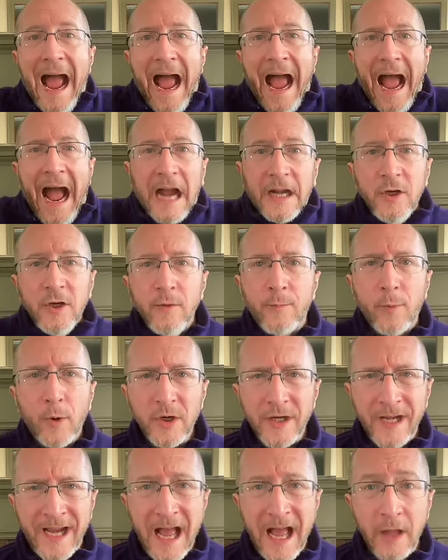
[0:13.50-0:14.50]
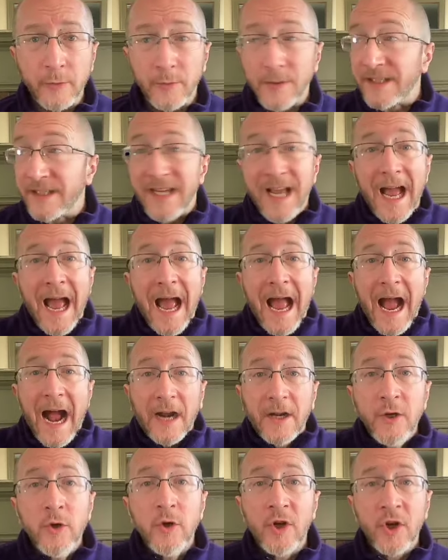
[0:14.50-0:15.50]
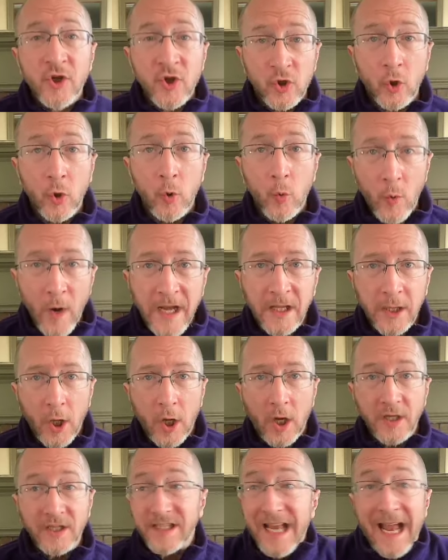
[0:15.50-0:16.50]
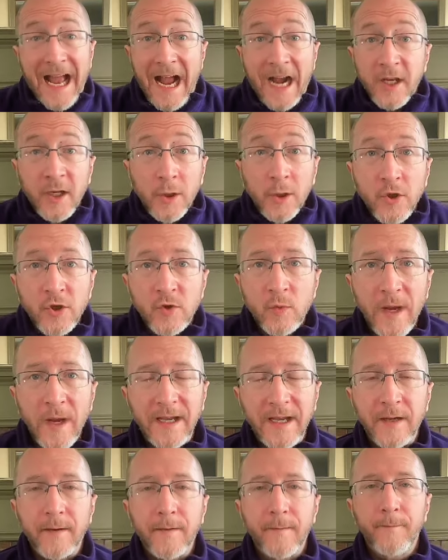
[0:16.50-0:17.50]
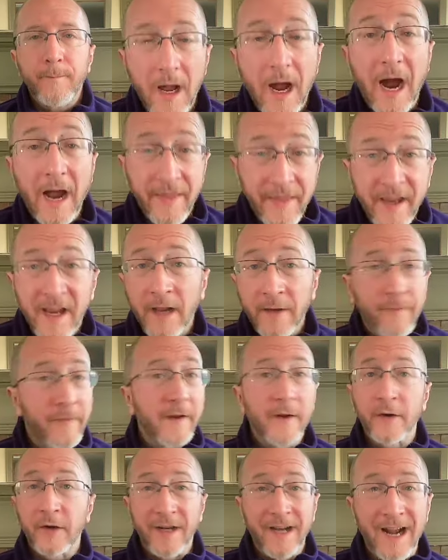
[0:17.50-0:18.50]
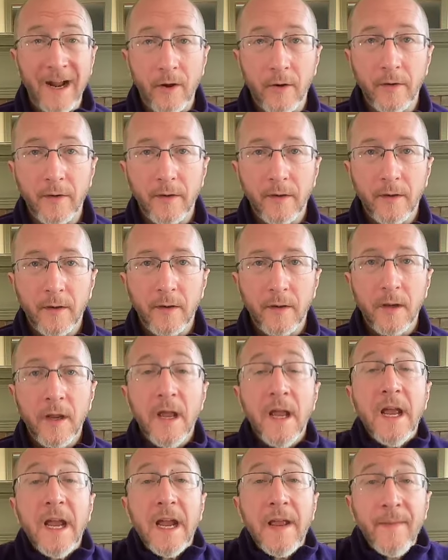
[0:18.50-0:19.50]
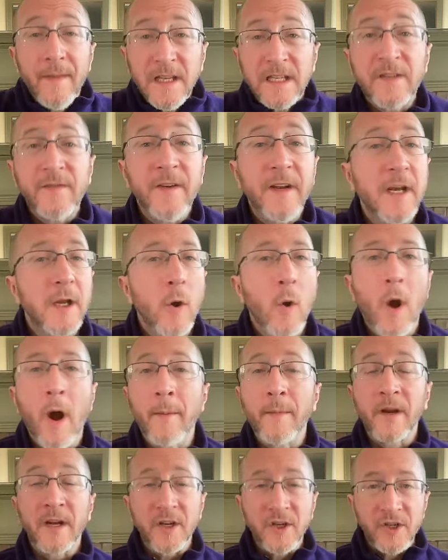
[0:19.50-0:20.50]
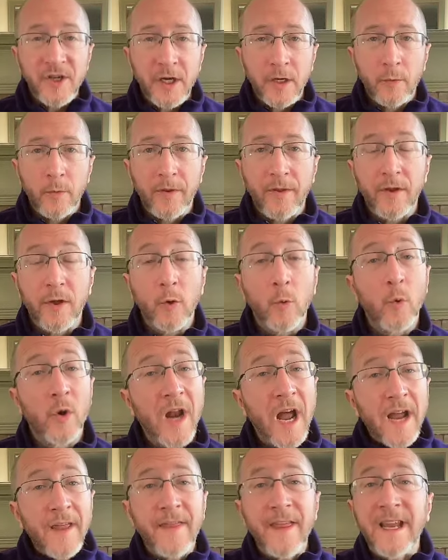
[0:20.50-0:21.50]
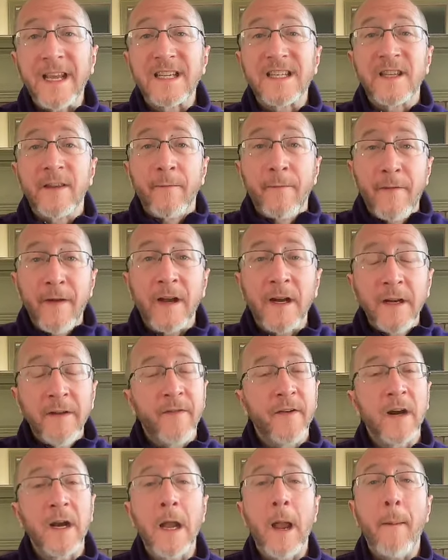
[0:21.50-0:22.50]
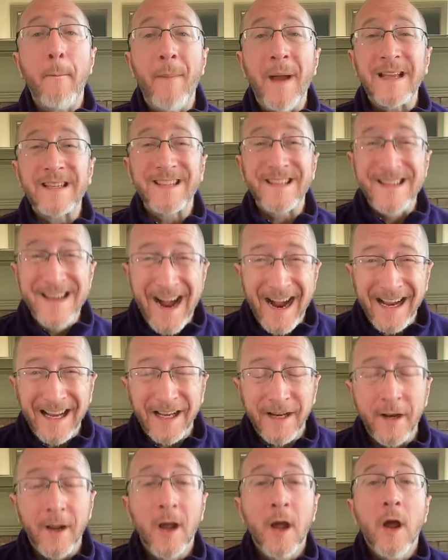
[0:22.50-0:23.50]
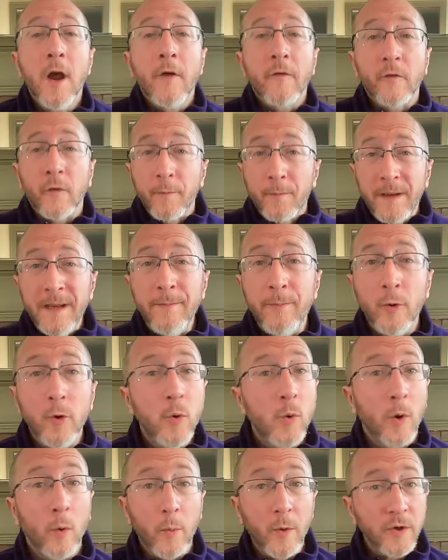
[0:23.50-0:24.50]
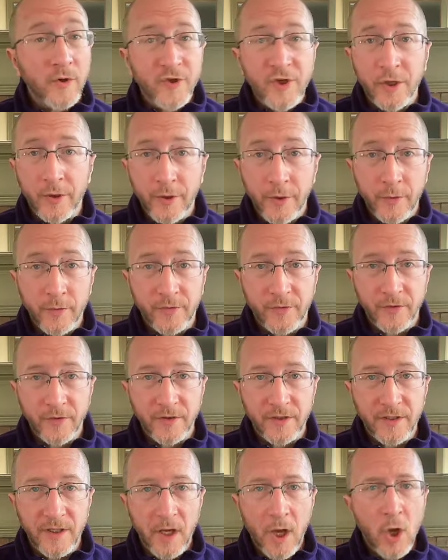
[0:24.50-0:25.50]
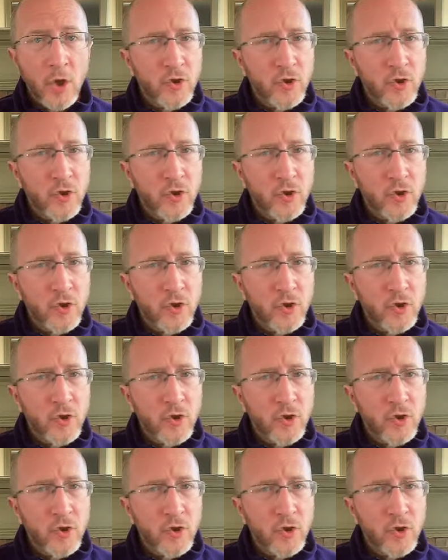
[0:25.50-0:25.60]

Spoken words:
How do you burn calories? How do you control weight loss? How do you lose weight? I think I figured it out. In this video, I'm going to share with you what I think is the very, very best diet for people who are wheelchair users.